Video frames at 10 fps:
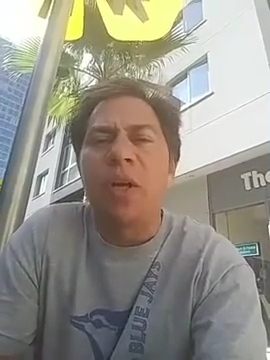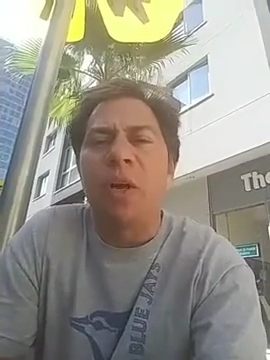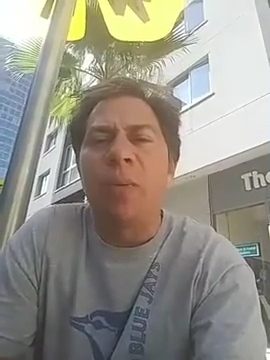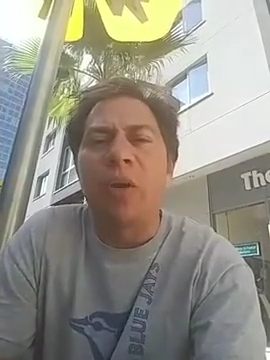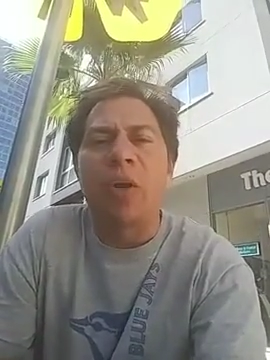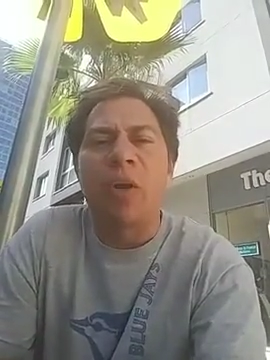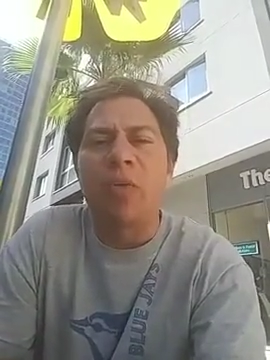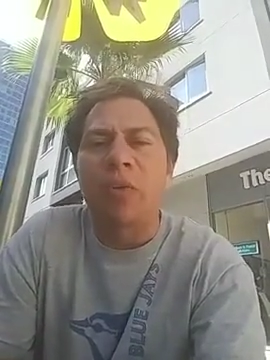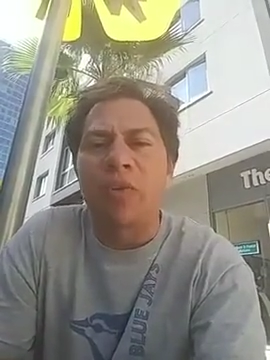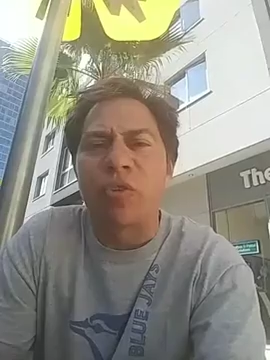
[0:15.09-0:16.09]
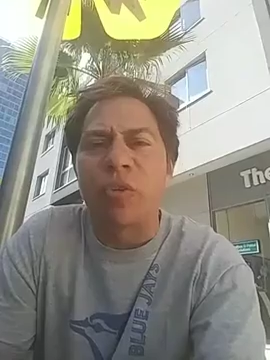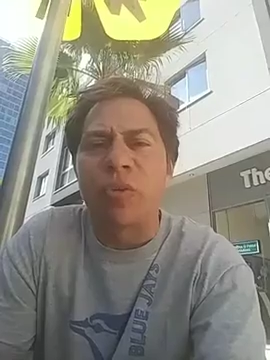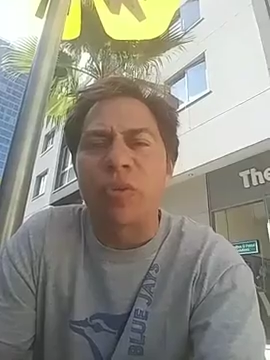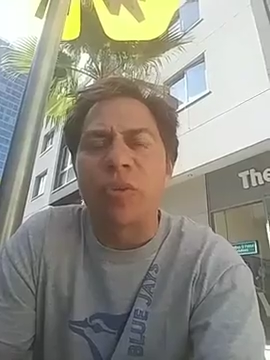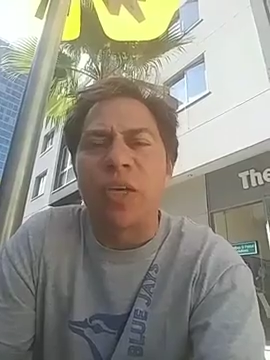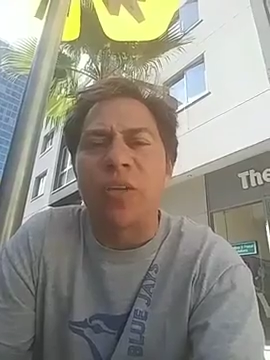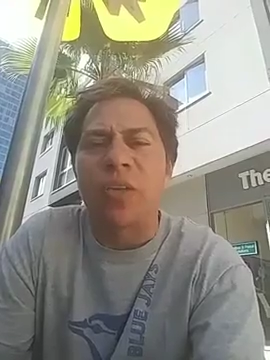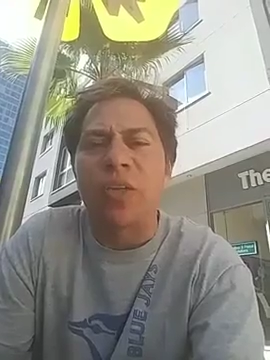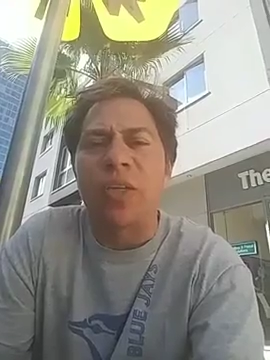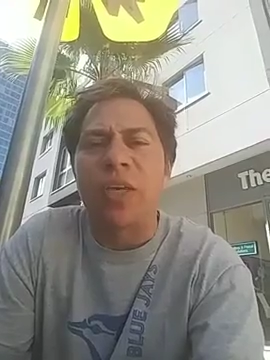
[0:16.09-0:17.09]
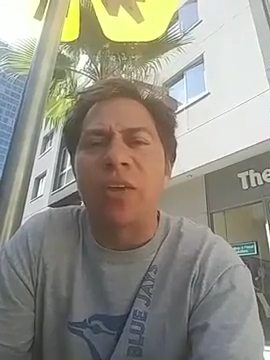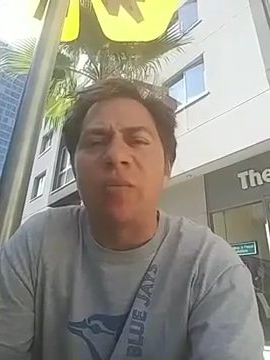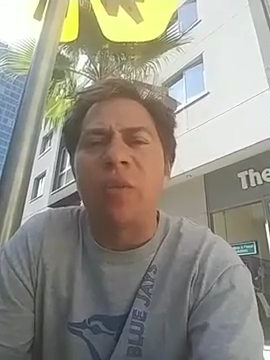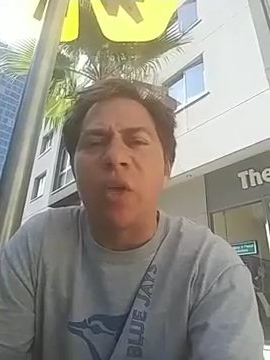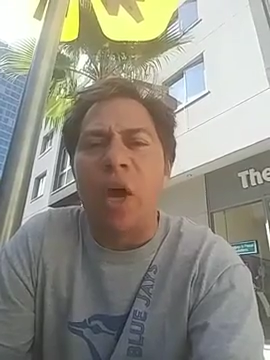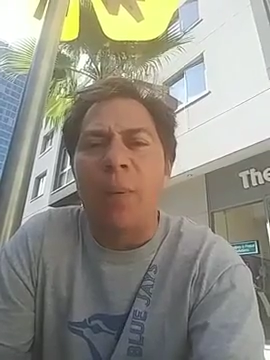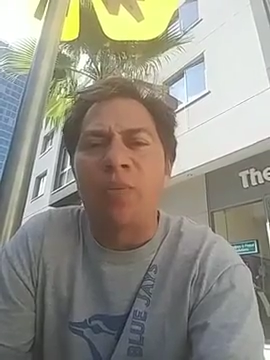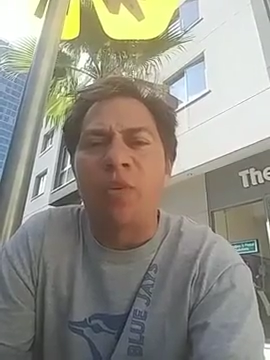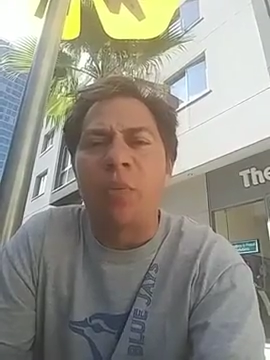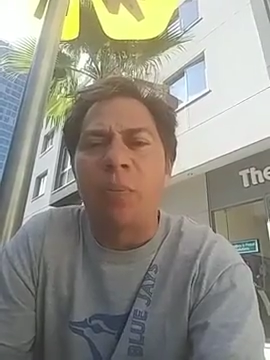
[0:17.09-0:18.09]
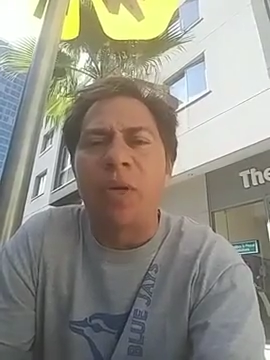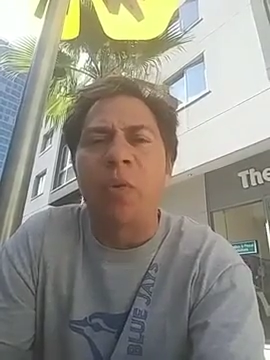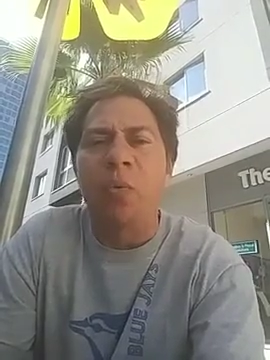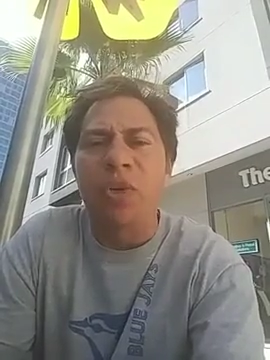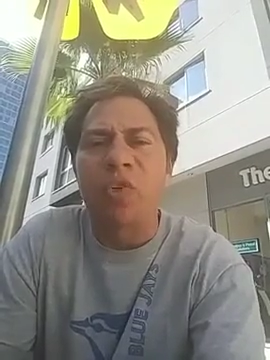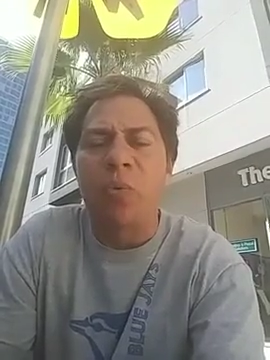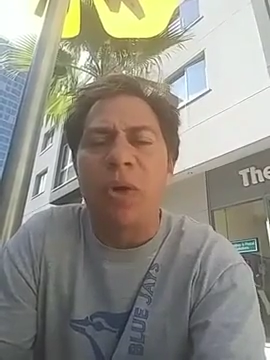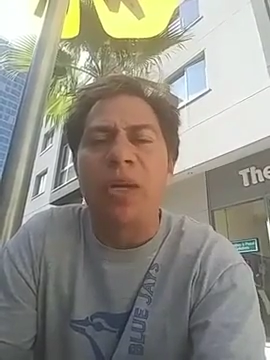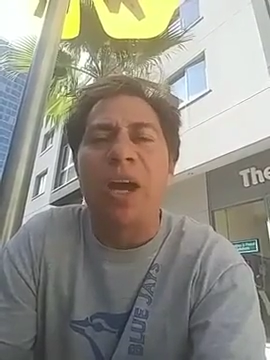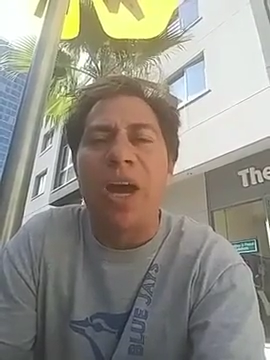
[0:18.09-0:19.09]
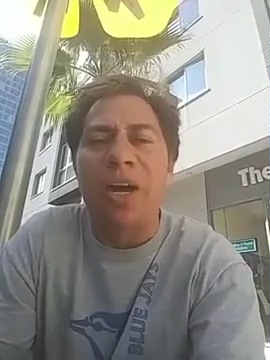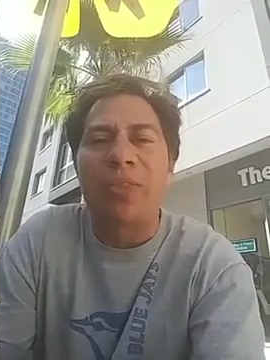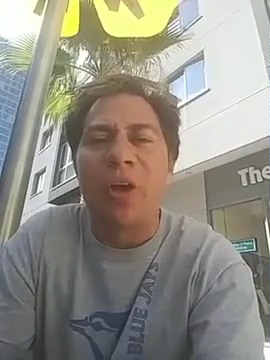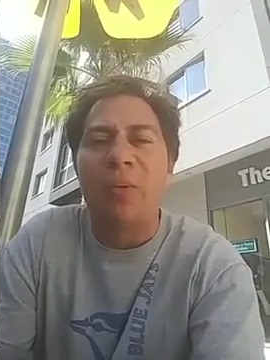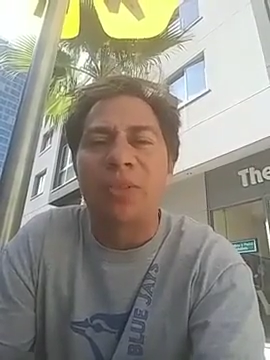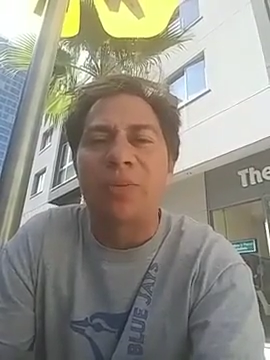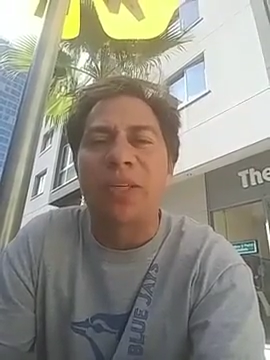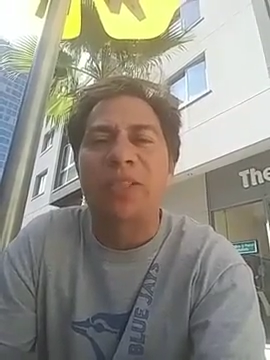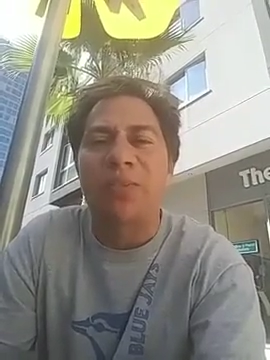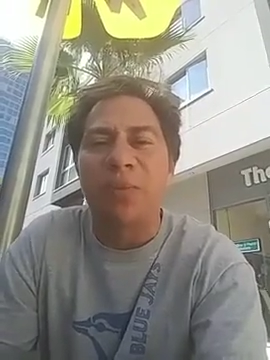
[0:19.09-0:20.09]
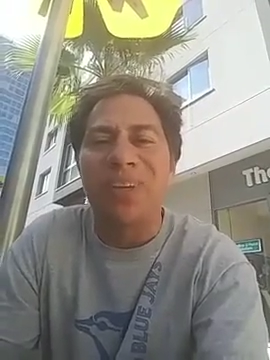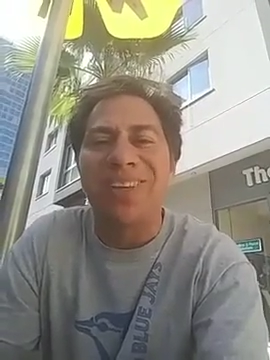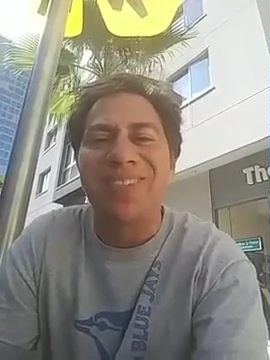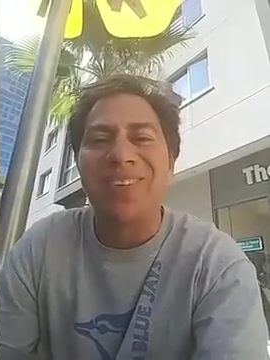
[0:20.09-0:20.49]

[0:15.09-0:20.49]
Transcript: about all their shoes and they gave me the option to pick which one I thought was best for me.